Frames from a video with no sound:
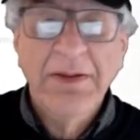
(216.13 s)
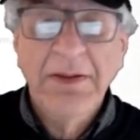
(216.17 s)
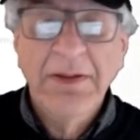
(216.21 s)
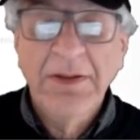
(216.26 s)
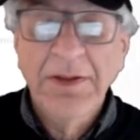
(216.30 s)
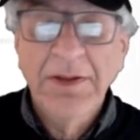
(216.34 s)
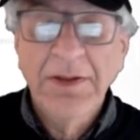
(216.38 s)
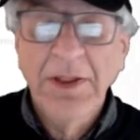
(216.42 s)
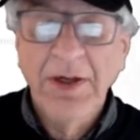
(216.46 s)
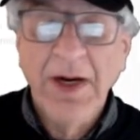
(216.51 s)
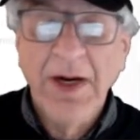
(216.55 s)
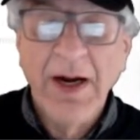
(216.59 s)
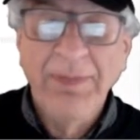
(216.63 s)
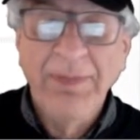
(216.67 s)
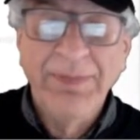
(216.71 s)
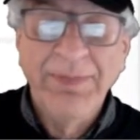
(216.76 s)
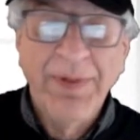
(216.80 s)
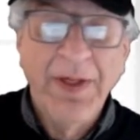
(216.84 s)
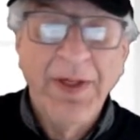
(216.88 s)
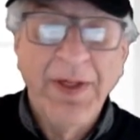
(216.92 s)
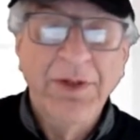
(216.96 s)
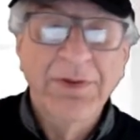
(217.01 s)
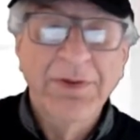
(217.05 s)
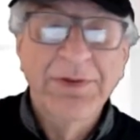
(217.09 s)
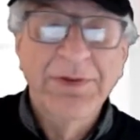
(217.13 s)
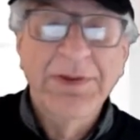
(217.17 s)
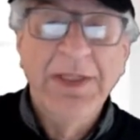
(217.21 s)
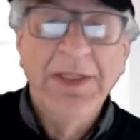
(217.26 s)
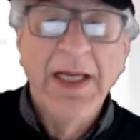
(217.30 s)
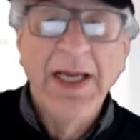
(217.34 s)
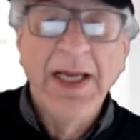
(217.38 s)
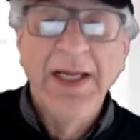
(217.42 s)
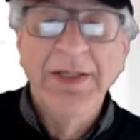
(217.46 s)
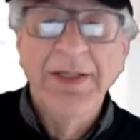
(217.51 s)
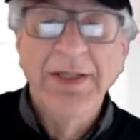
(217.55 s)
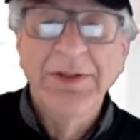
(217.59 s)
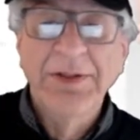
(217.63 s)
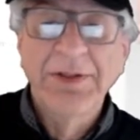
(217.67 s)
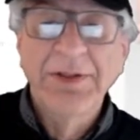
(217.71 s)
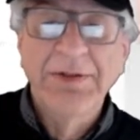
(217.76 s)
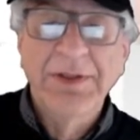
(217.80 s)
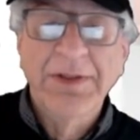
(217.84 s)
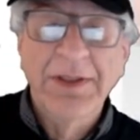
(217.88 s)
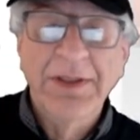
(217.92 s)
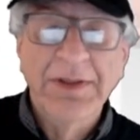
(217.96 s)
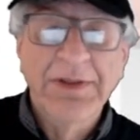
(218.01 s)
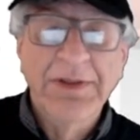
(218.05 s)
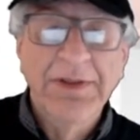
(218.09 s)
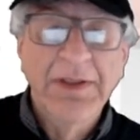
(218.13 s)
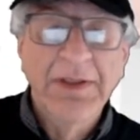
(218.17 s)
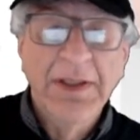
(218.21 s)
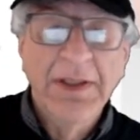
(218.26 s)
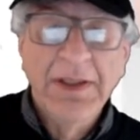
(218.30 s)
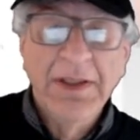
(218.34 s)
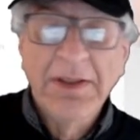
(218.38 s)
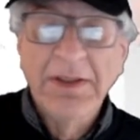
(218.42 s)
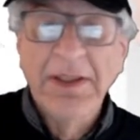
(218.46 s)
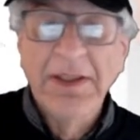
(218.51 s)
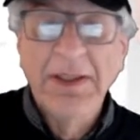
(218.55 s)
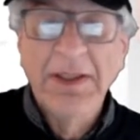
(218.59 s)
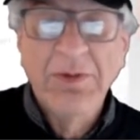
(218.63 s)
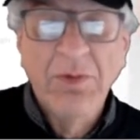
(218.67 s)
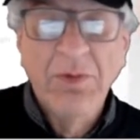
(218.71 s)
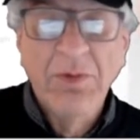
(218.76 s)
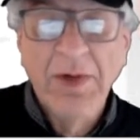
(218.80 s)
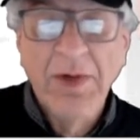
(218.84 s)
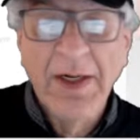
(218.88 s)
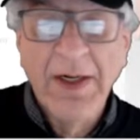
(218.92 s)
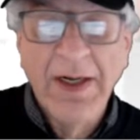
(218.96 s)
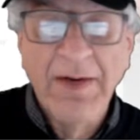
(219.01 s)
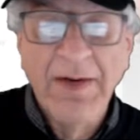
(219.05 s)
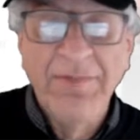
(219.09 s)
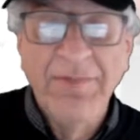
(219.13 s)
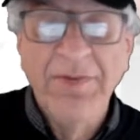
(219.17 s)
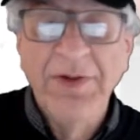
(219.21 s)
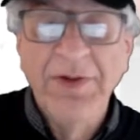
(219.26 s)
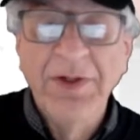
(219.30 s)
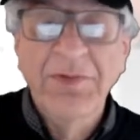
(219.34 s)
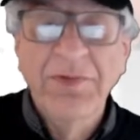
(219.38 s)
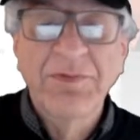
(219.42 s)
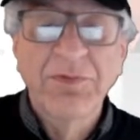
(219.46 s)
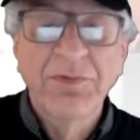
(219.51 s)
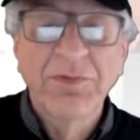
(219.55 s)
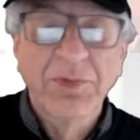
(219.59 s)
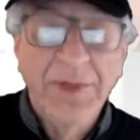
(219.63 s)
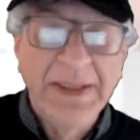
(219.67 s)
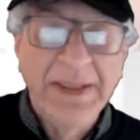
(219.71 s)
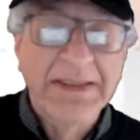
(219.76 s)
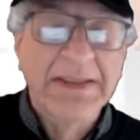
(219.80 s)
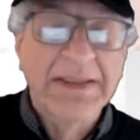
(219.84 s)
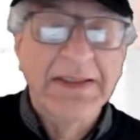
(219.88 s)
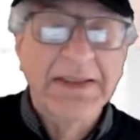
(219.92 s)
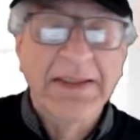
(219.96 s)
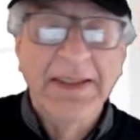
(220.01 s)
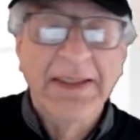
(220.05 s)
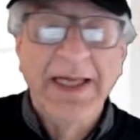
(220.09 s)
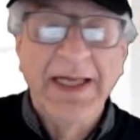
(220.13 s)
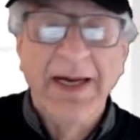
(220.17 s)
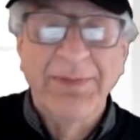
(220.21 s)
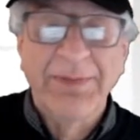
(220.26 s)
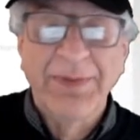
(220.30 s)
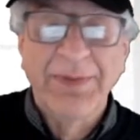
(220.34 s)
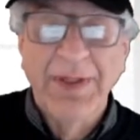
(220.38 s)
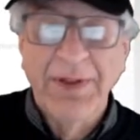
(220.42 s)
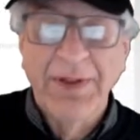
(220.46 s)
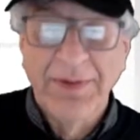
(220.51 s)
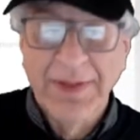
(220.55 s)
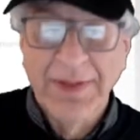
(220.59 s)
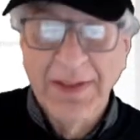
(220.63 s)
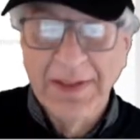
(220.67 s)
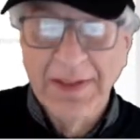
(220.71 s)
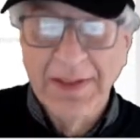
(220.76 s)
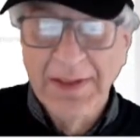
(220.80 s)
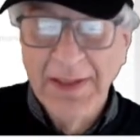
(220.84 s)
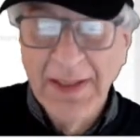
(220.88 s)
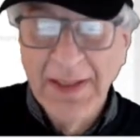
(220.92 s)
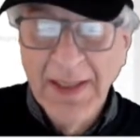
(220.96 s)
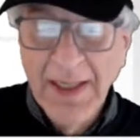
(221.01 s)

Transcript: your uploads, and you could click whatever you've recently uploaded.